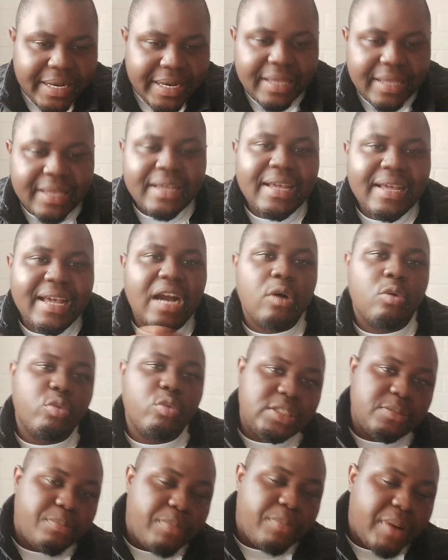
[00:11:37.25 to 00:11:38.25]
and wheat
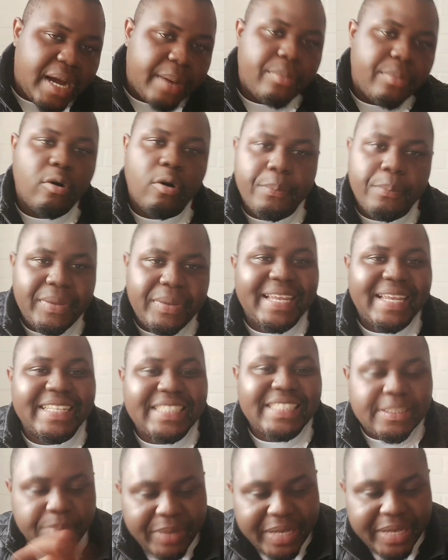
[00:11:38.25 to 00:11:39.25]
pap, or millet
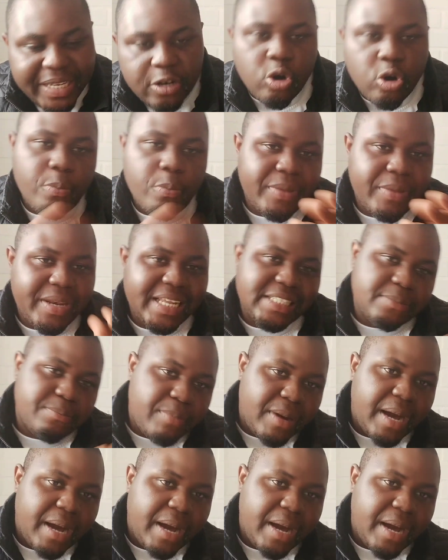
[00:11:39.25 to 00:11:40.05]
meal or millet pap.